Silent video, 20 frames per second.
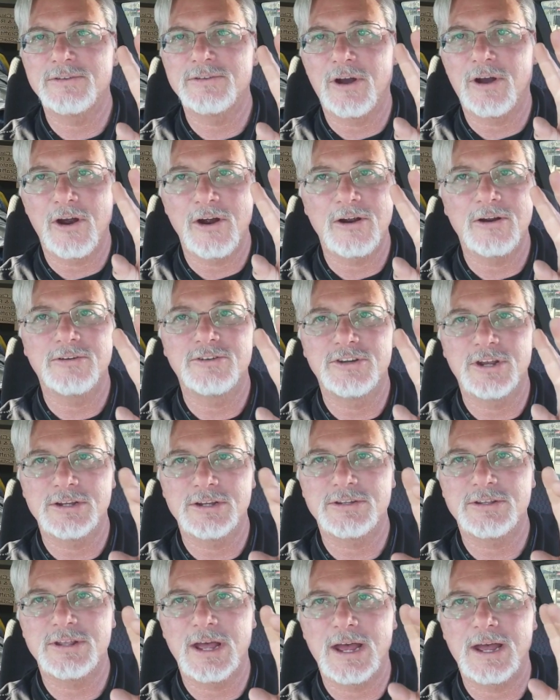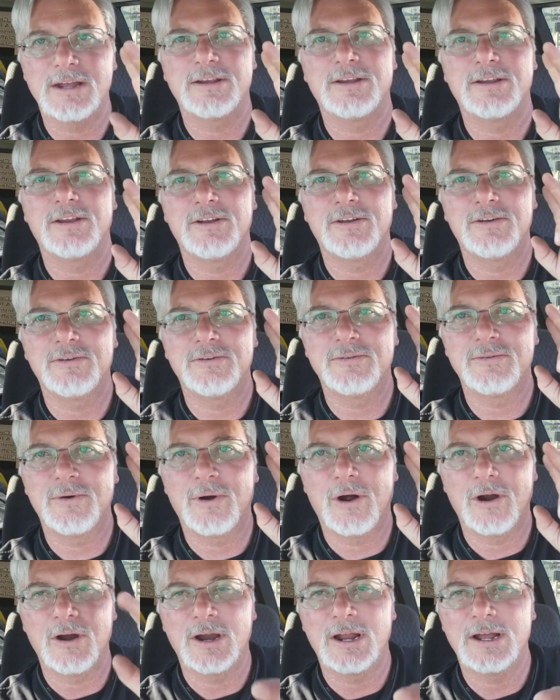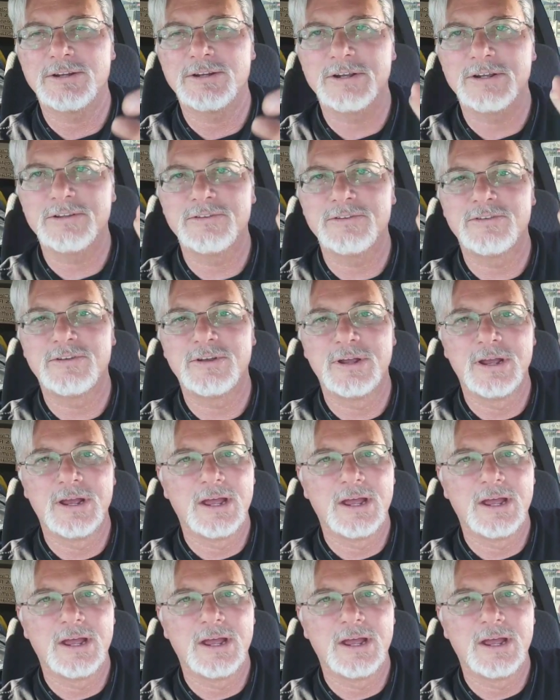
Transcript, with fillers: are just that. You are legends.